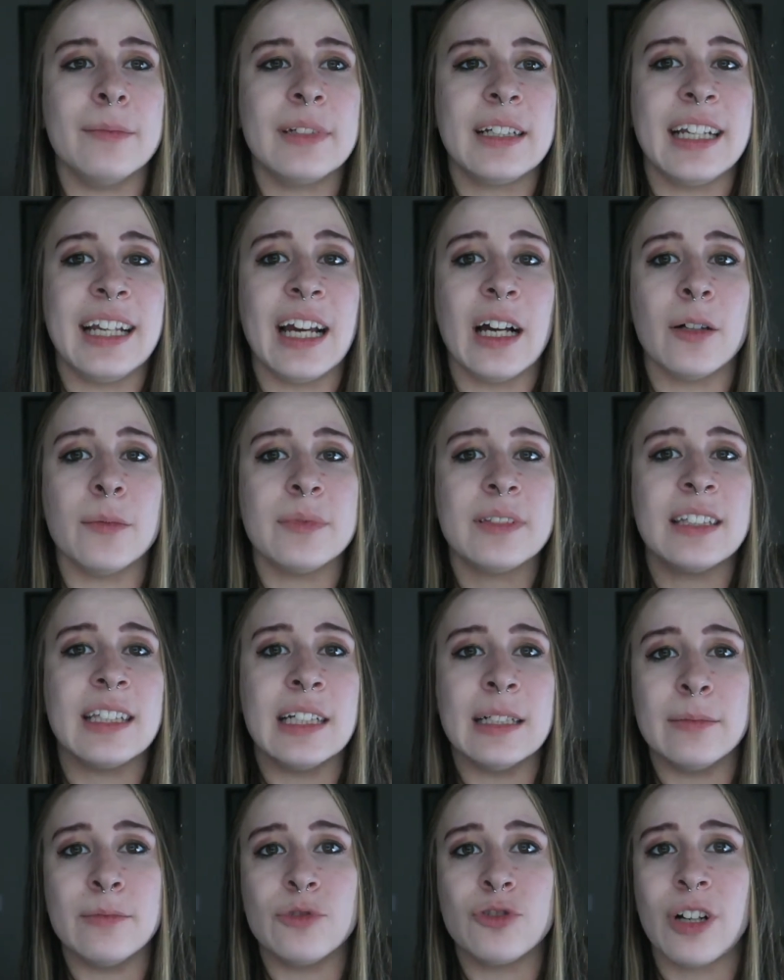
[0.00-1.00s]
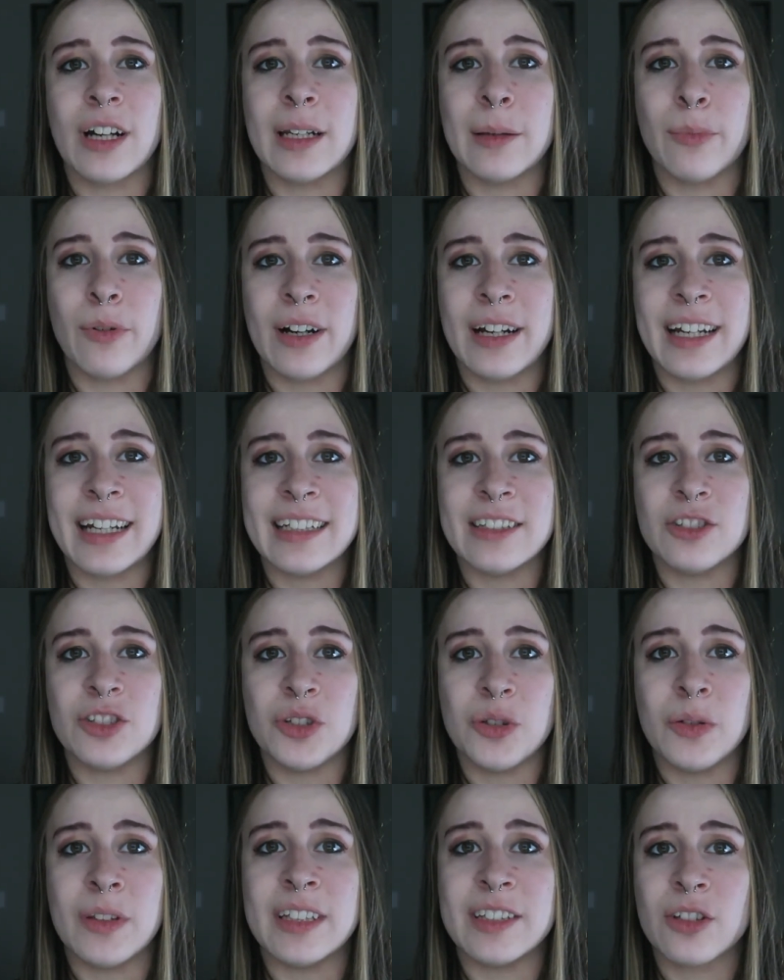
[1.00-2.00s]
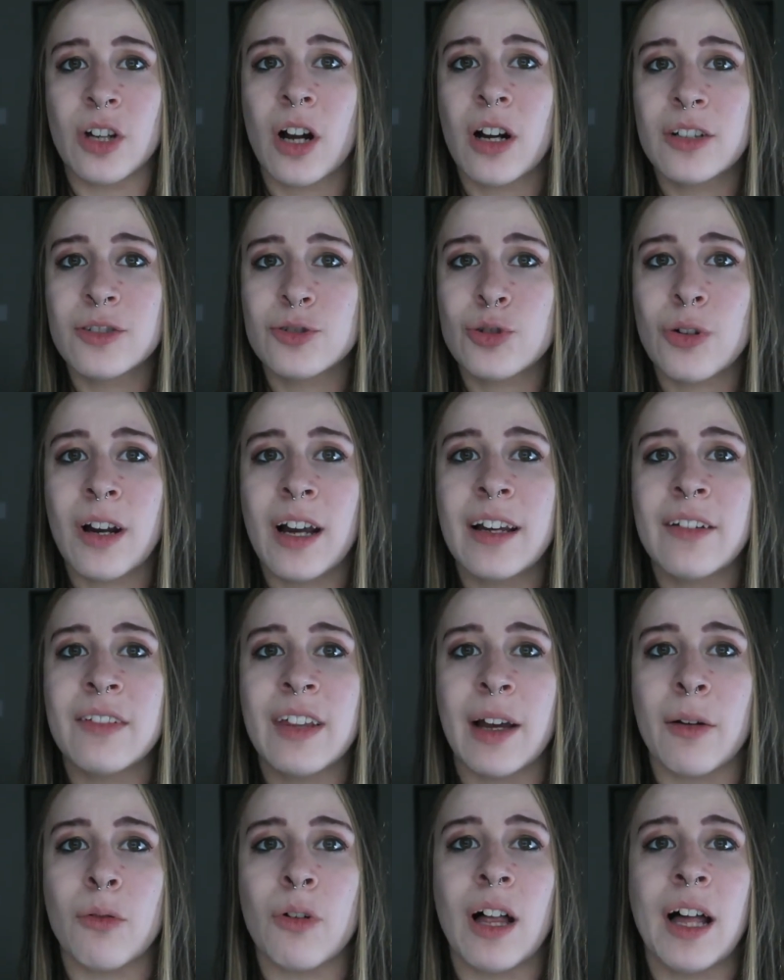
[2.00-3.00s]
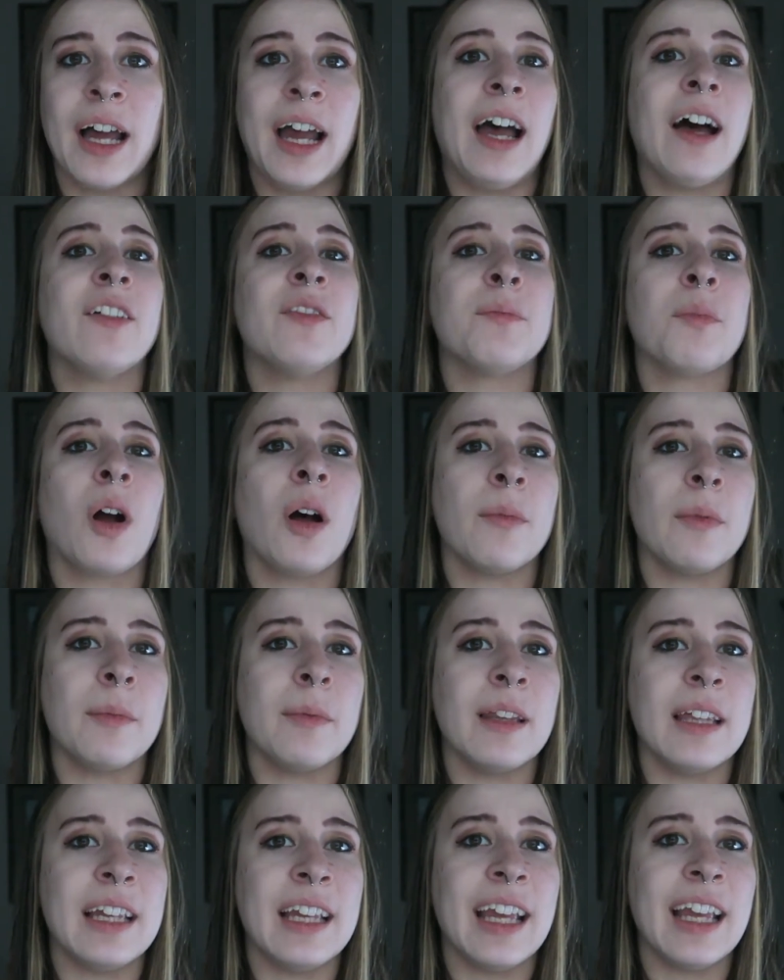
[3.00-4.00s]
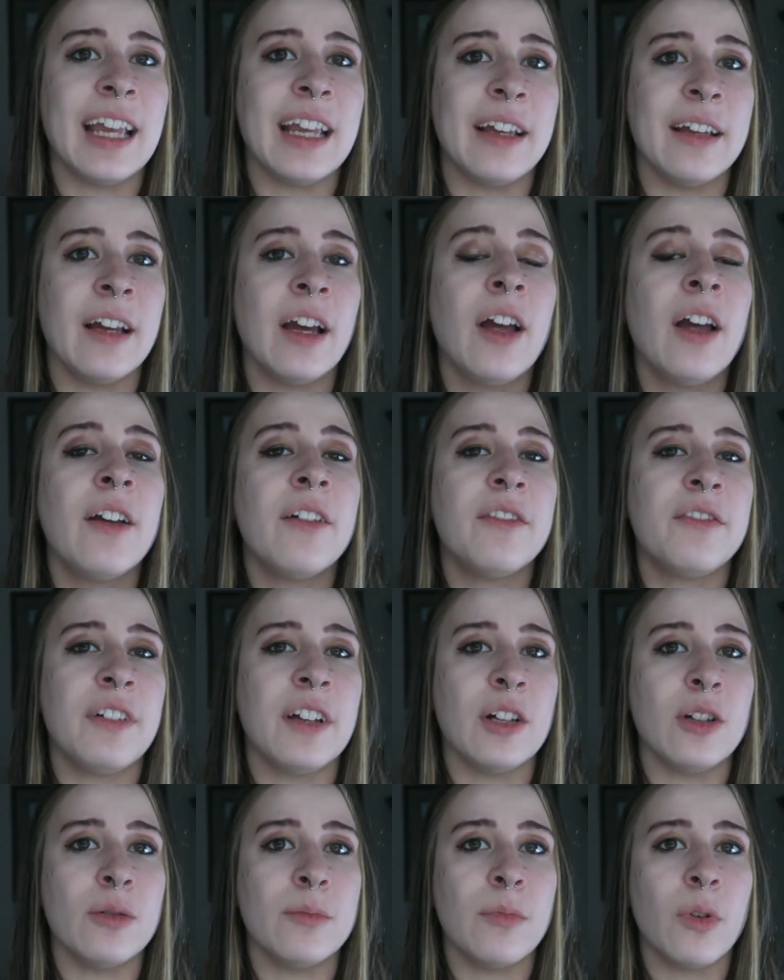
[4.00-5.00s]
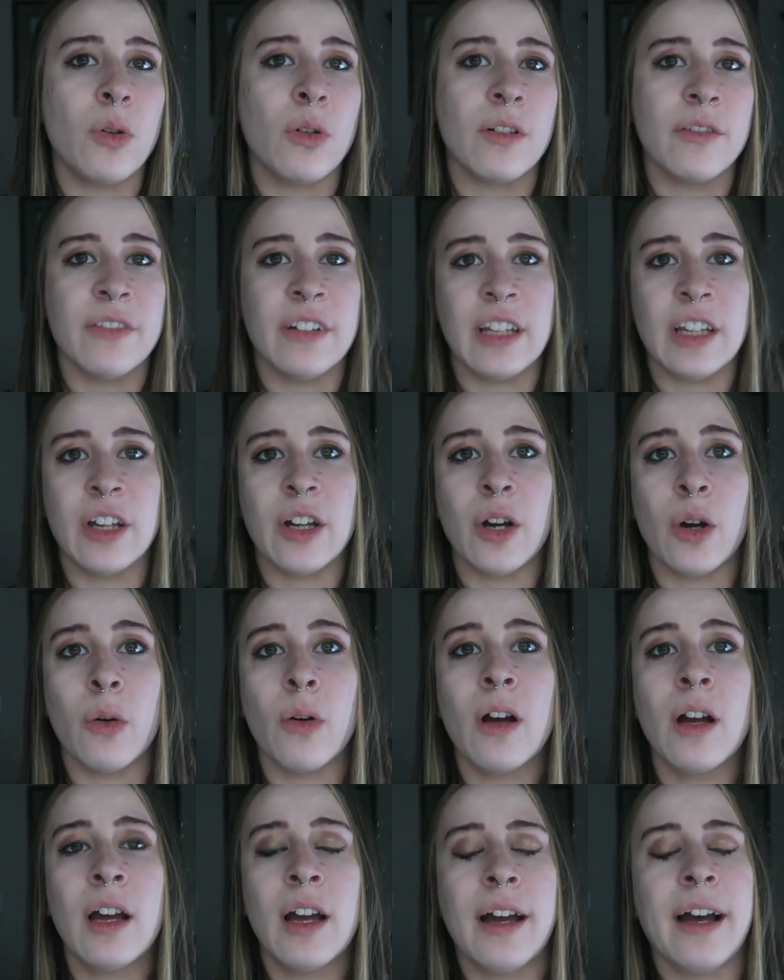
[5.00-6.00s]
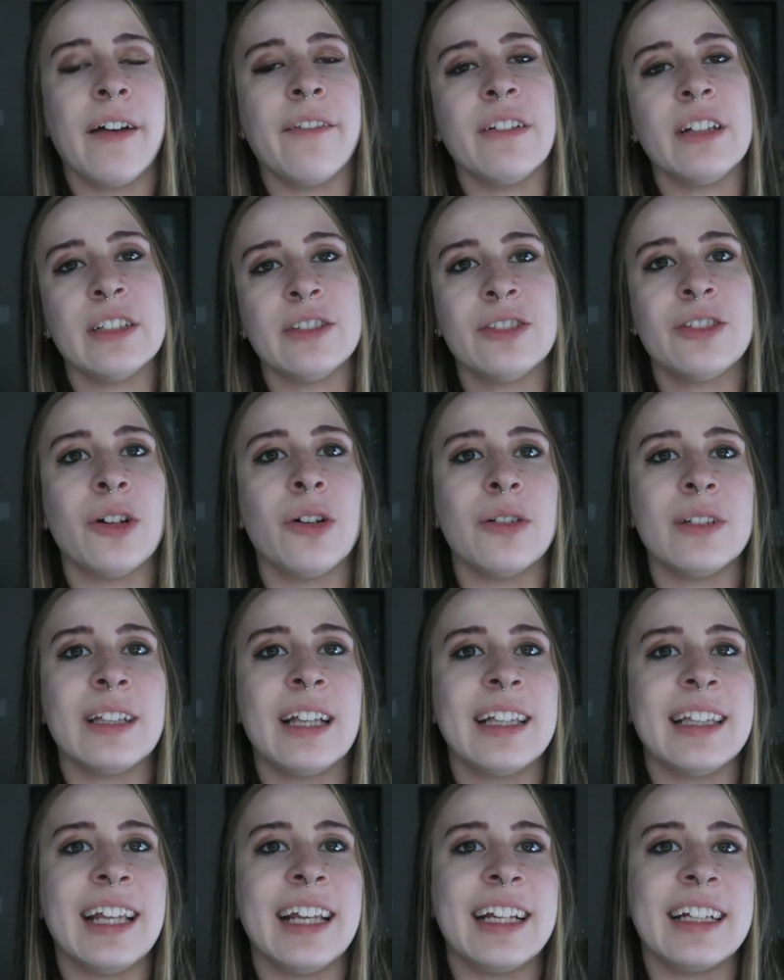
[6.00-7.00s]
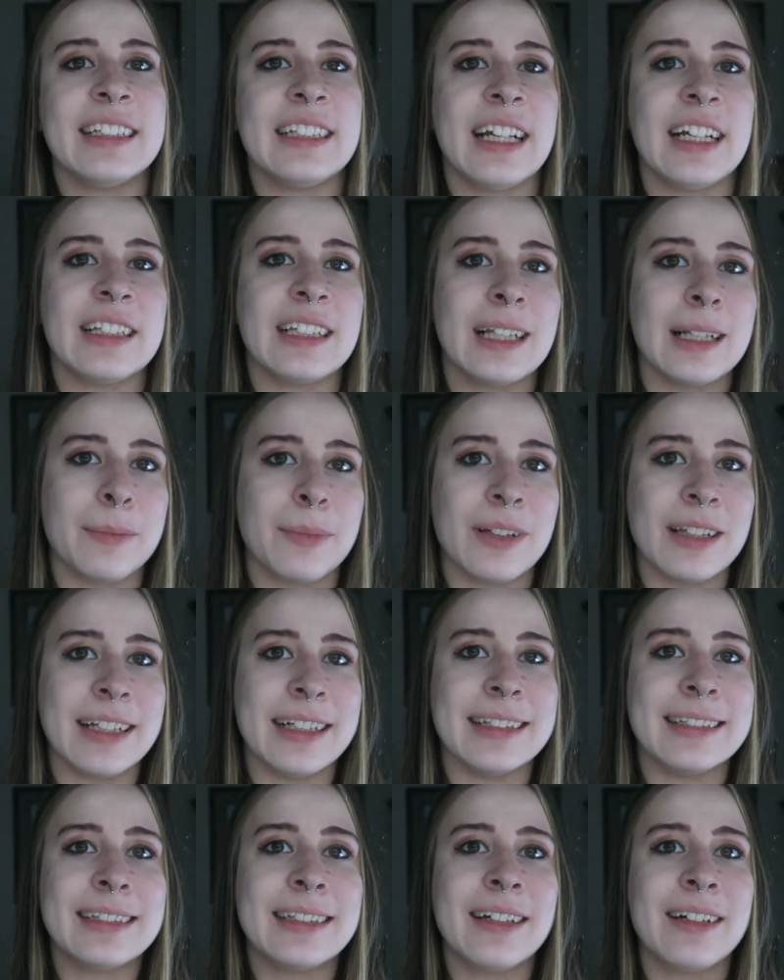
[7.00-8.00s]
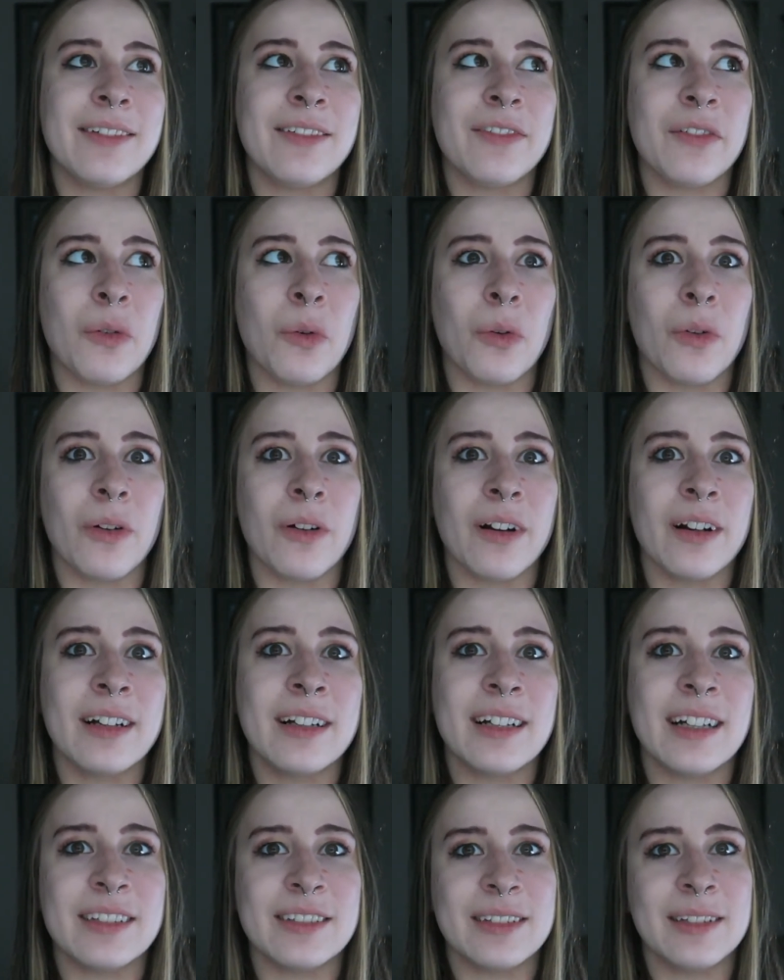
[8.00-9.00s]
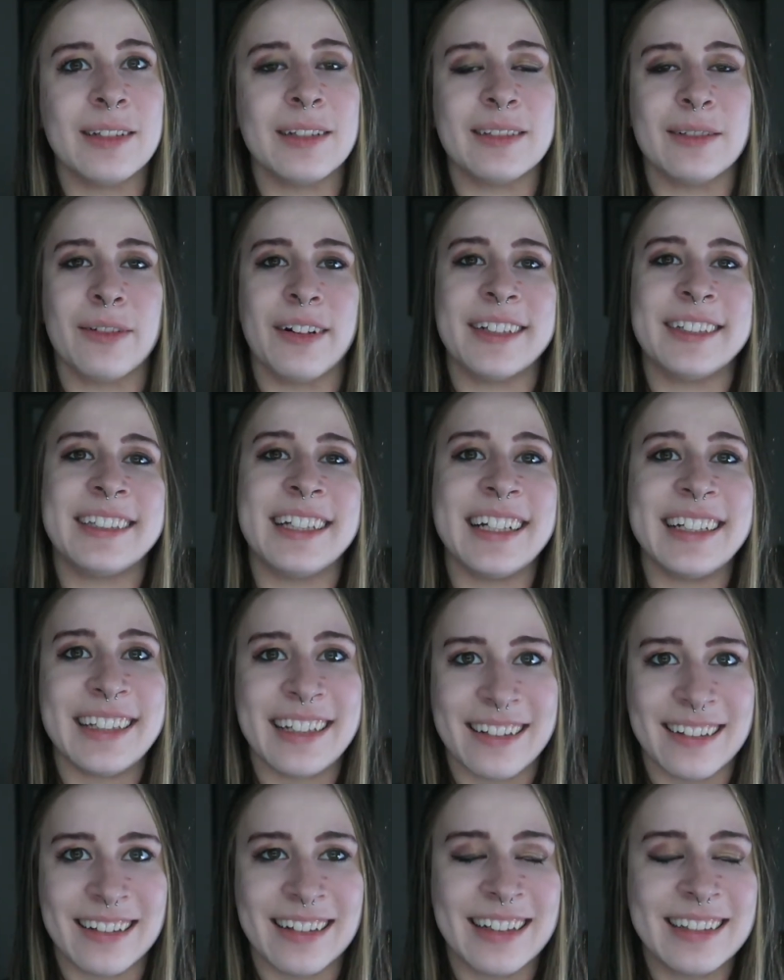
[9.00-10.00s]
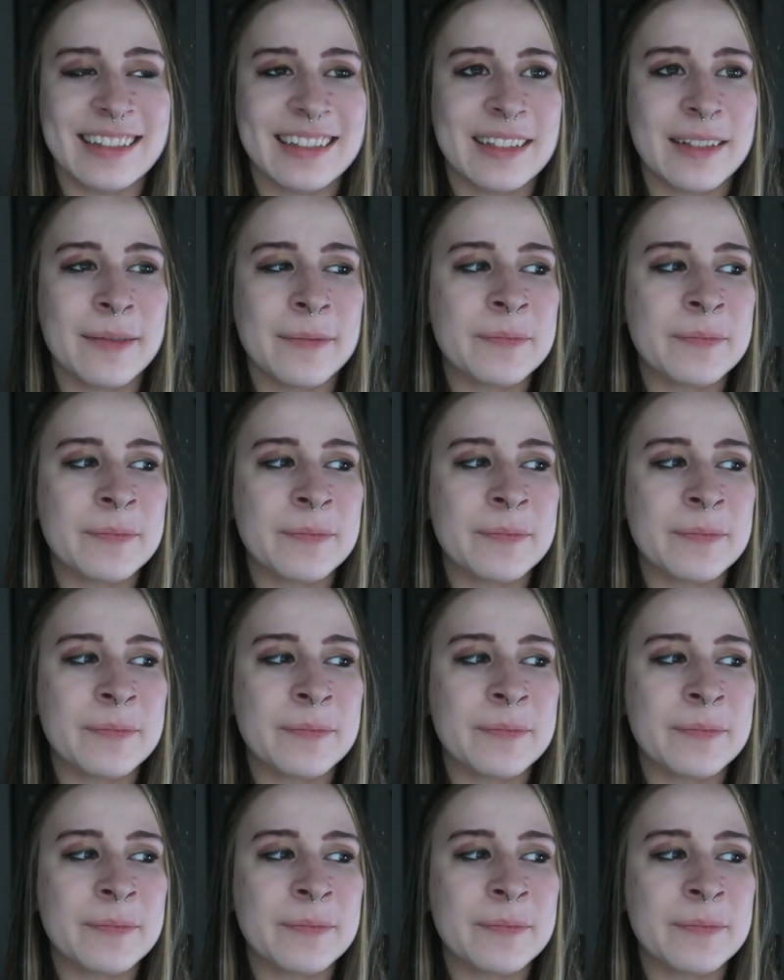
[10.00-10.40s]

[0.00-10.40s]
He helps them try to break into this hard drive that will have probably a film or video of an assault that they could take to the police for arresting Nicholas.